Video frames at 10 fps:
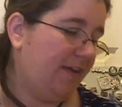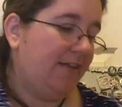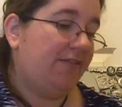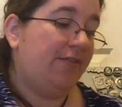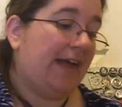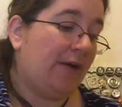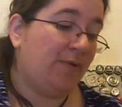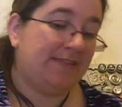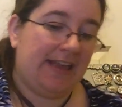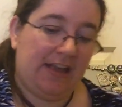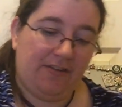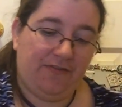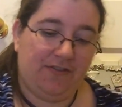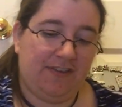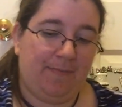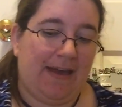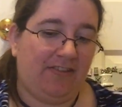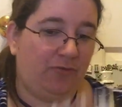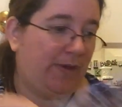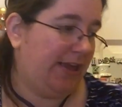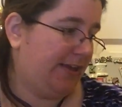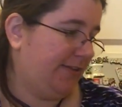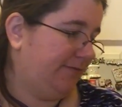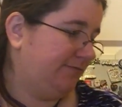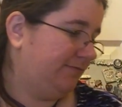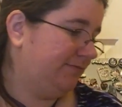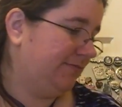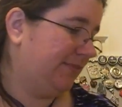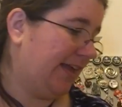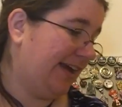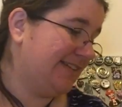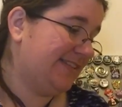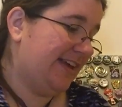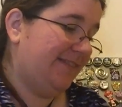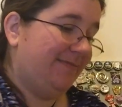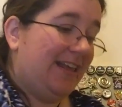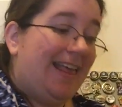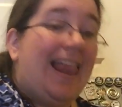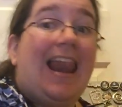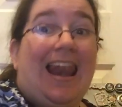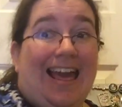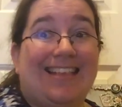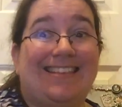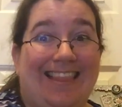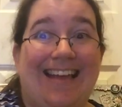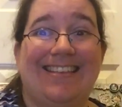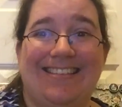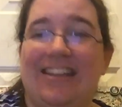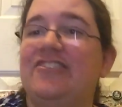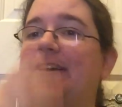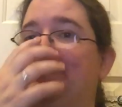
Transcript: So that was it for this past week. Like I said, lots and lots of stitching.